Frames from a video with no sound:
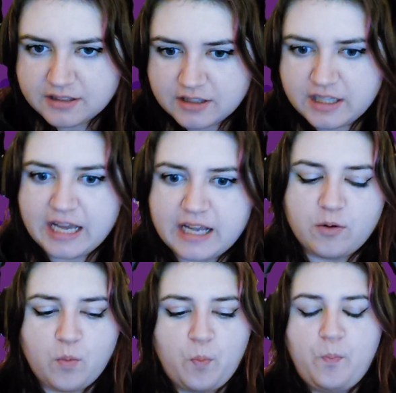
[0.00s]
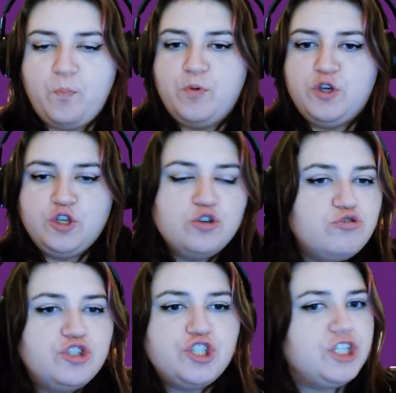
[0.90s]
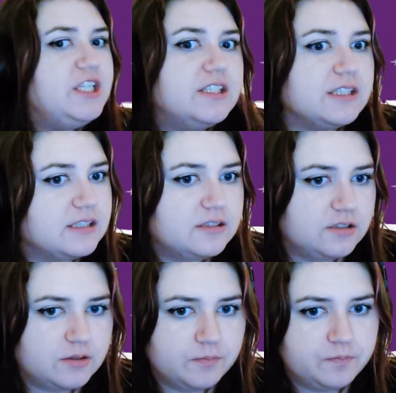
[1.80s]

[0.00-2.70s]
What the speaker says: like huge Cheez-Its,